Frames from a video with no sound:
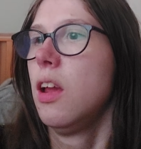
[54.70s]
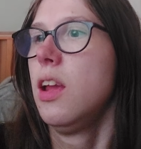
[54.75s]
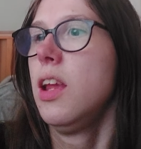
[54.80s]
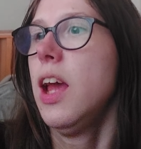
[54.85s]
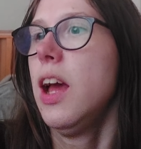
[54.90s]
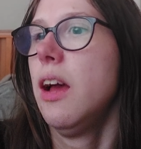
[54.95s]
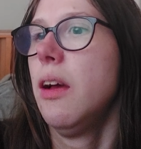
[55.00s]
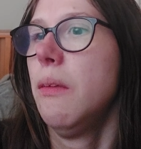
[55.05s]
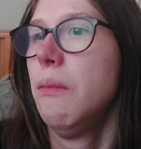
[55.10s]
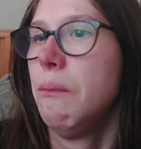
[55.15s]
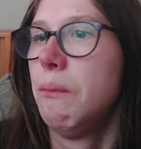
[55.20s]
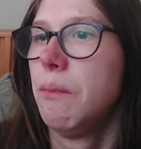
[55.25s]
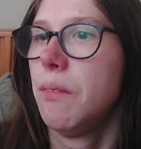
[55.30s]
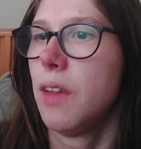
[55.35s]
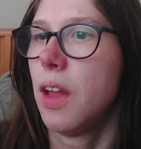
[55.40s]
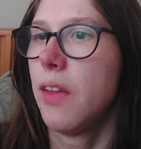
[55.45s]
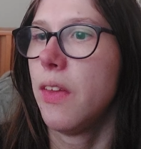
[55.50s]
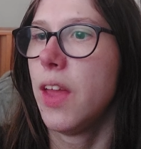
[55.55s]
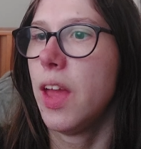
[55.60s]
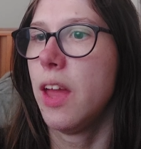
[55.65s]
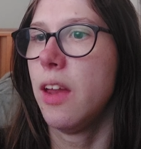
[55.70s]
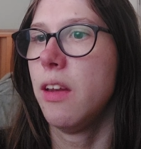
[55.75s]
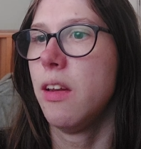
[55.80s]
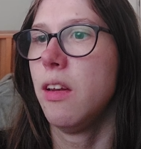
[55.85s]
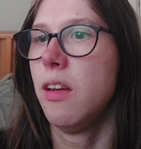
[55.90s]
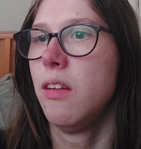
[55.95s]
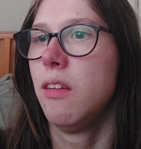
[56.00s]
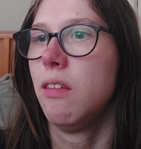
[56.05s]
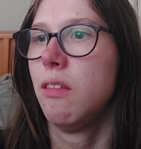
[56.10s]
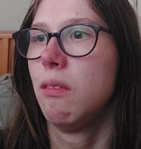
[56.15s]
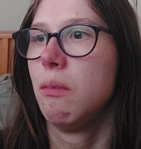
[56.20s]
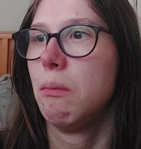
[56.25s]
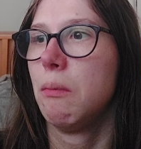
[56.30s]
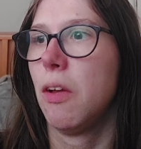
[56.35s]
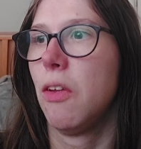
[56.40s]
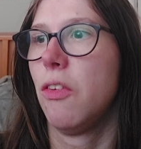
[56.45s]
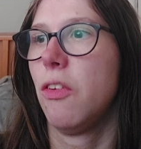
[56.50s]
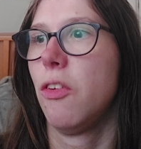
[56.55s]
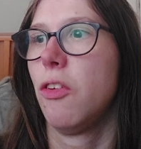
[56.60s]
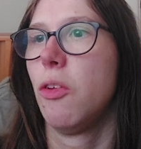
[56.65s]
yeah, and then
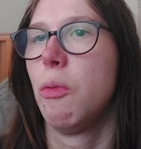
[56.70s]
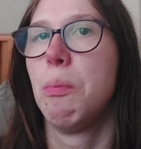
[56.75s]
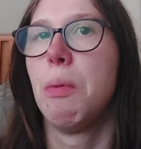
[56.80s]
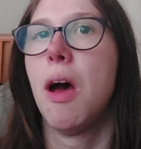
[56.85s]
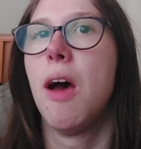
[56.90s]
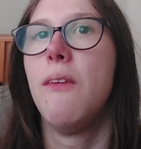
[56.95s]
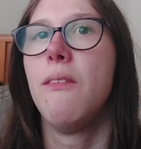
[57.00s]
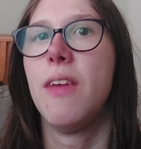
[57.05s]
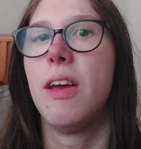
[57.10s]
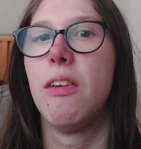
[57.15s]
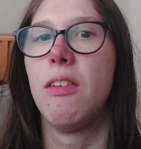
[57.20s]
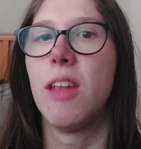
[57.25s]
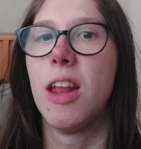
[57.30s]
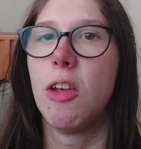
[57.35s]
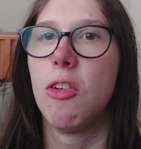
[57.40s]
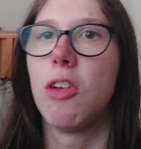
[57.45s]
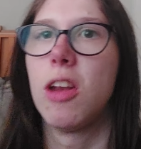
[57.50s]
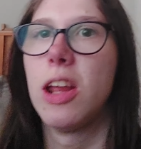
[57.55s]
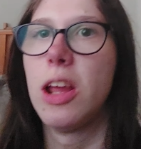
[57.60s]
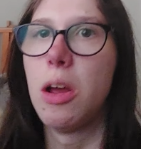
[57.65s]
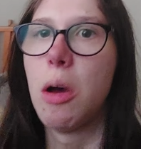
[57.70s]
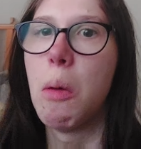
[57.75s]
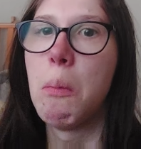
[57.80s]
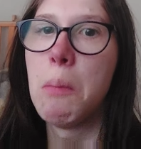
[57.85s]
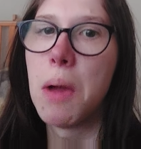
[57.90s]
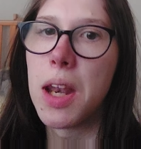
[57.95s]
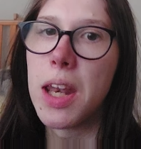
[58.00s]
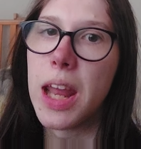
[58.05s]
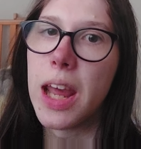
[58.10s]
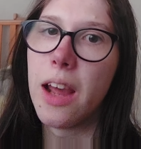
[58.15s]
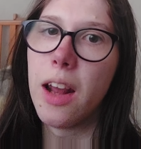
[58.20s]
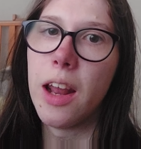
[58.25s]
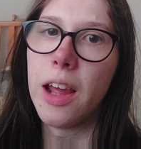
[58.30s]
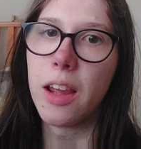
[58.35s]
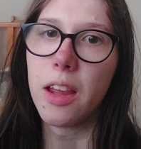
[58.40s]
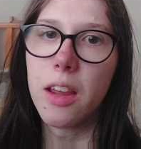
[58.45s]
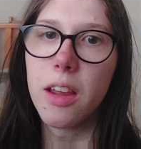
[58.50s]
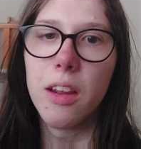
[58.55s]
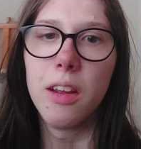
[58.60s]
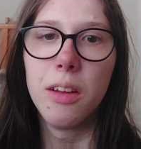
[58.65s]
my sister's birthday is literally on Monday,
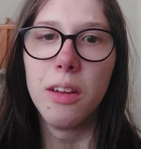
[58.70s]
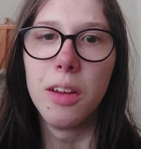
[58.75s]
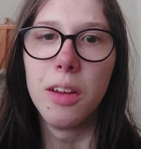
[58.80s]
like